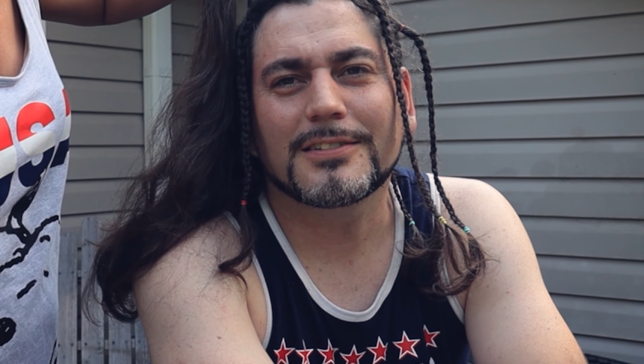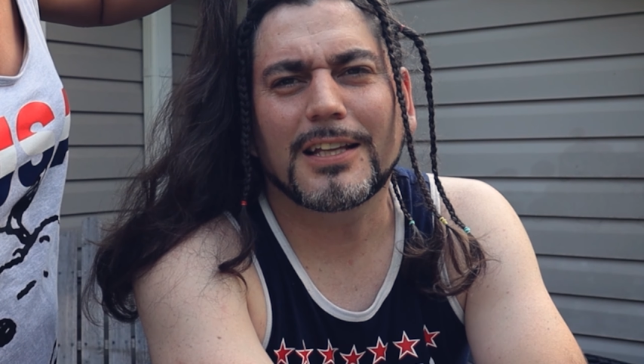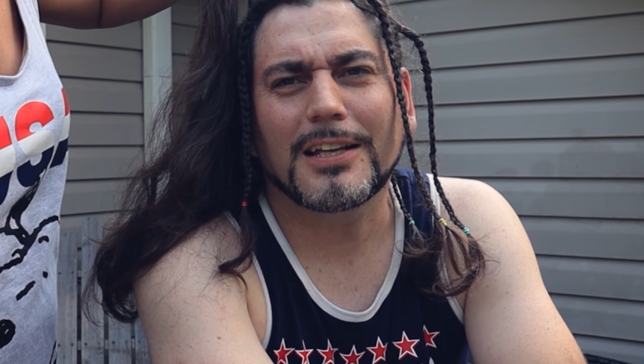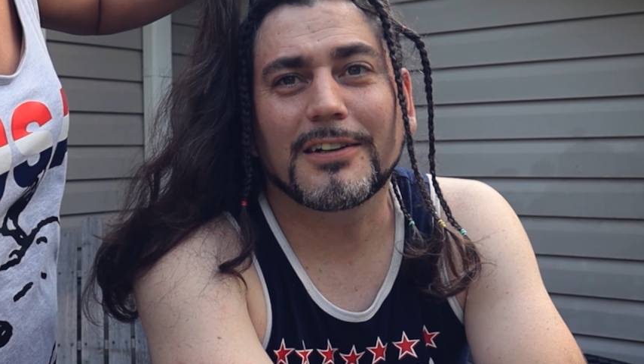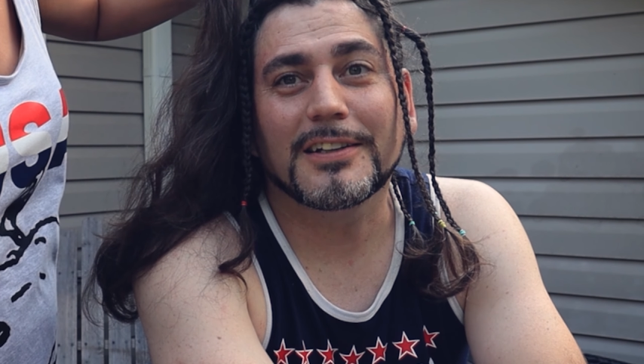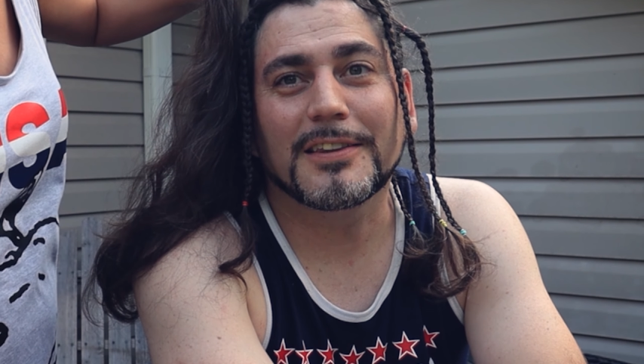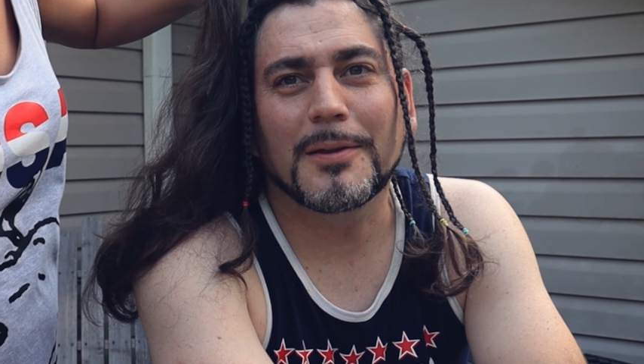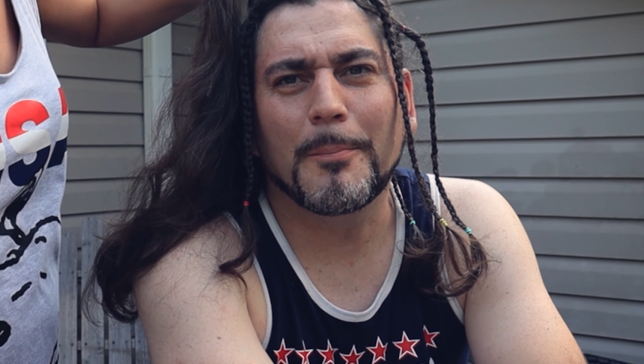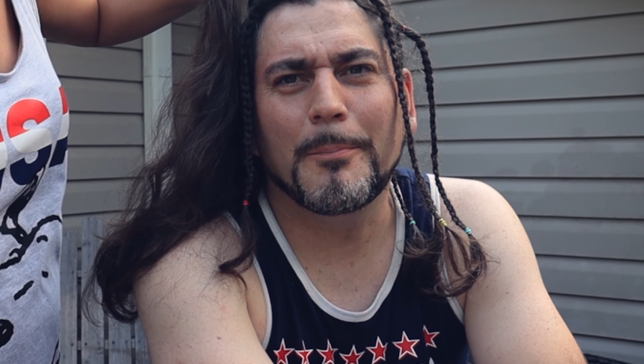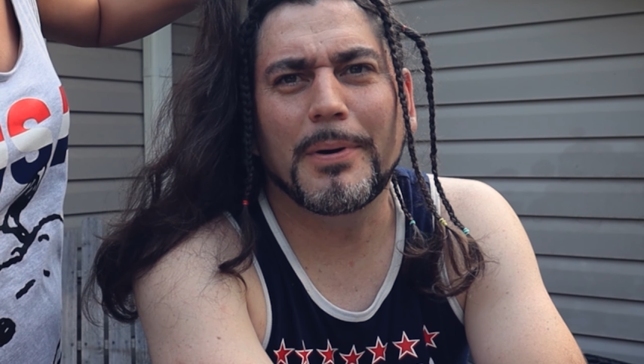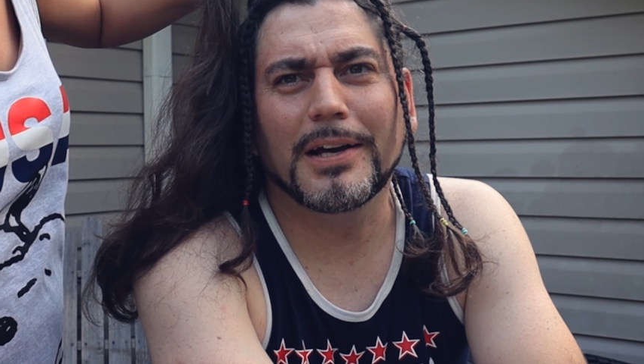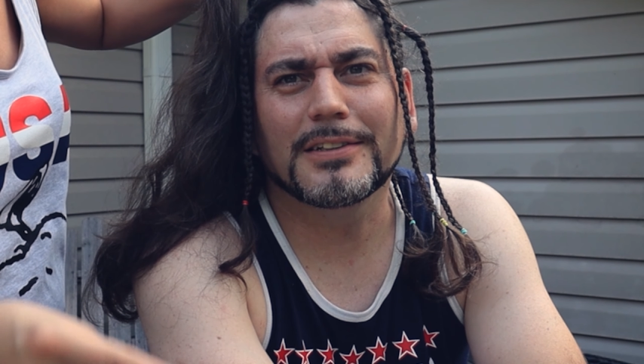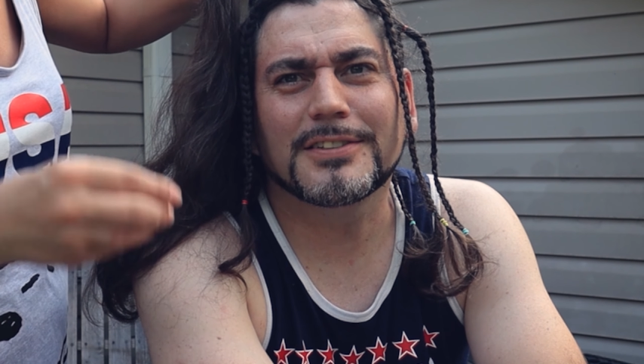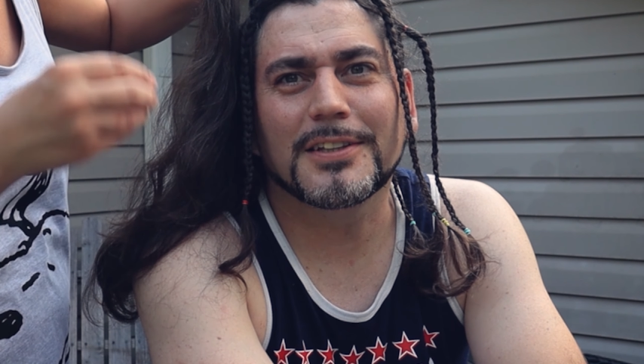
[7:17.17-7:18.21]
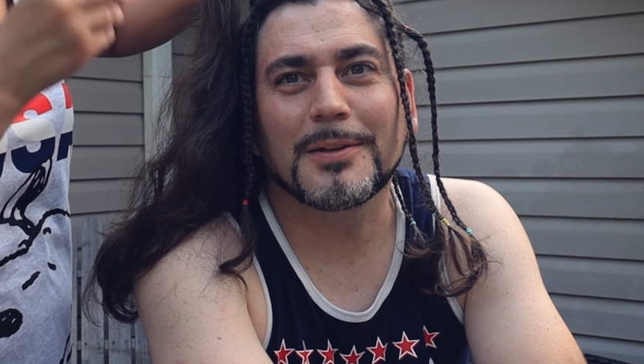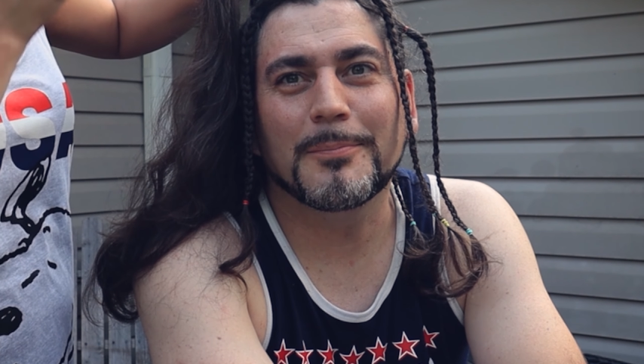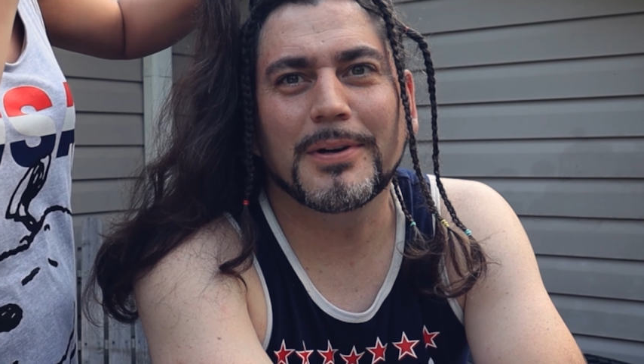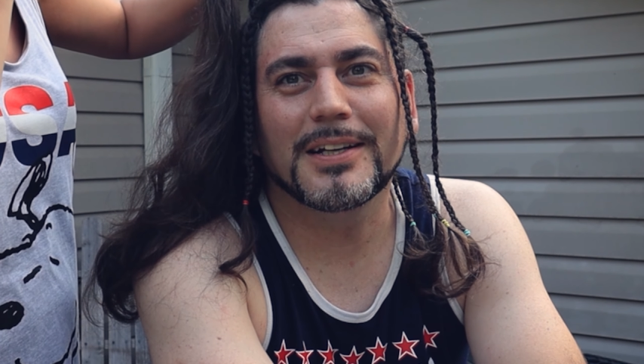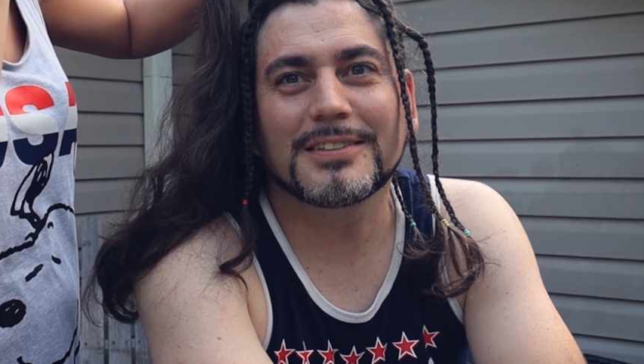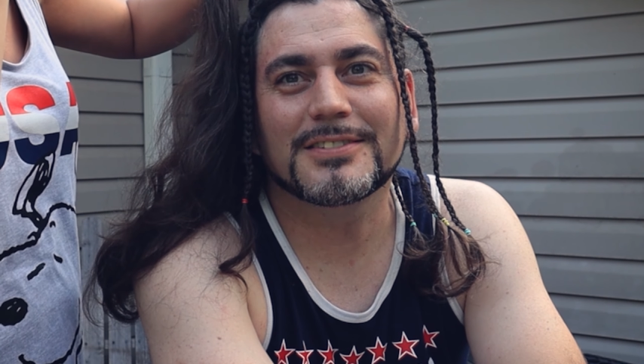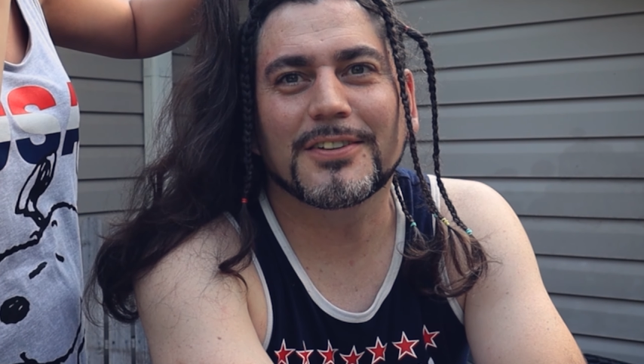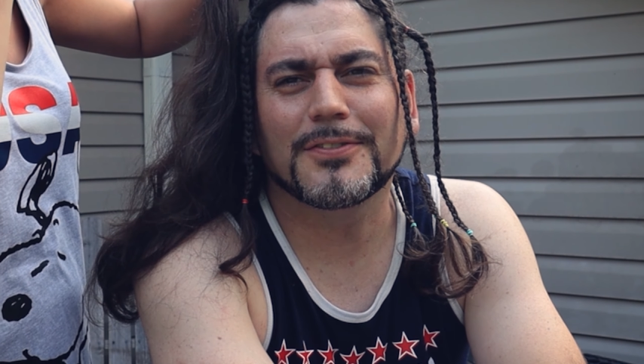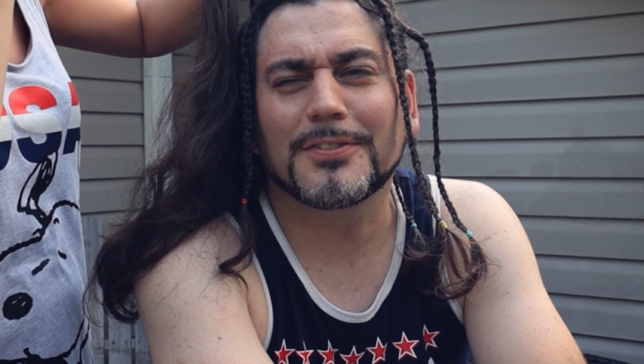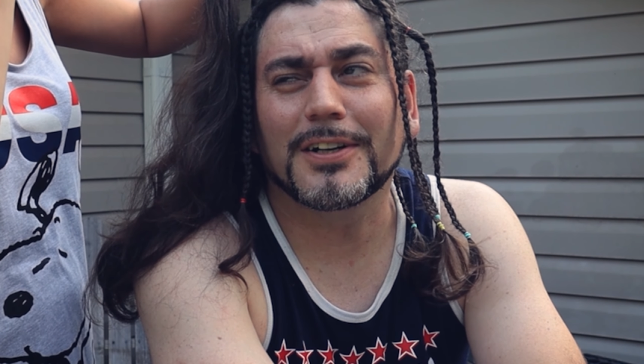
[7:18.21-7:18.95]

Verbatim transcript: take like the best of the best of